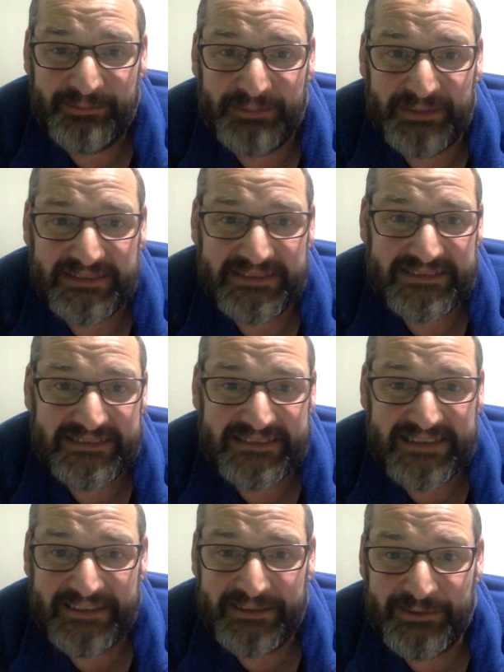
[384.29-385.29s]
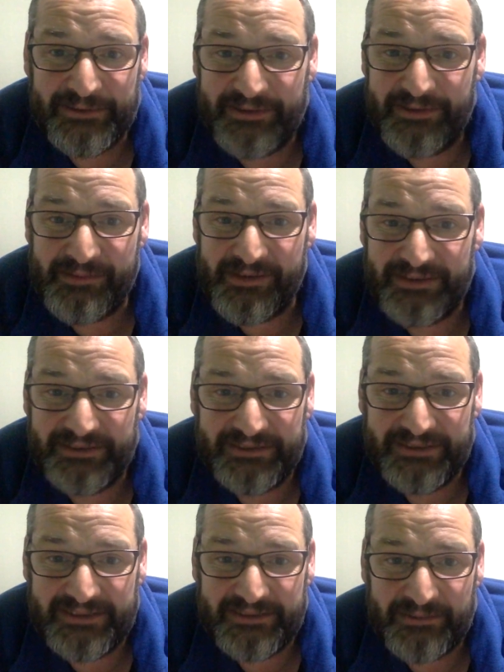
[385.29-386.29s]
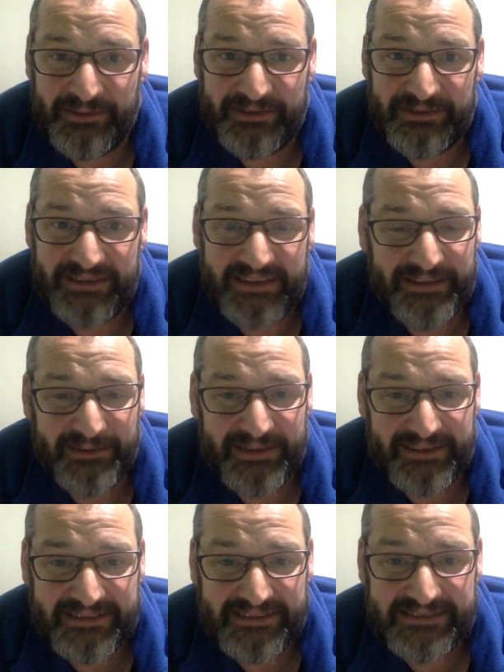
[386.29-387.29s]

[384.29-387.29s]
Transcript: But I don't know if I'm gonna do that tomorrow. Anyway,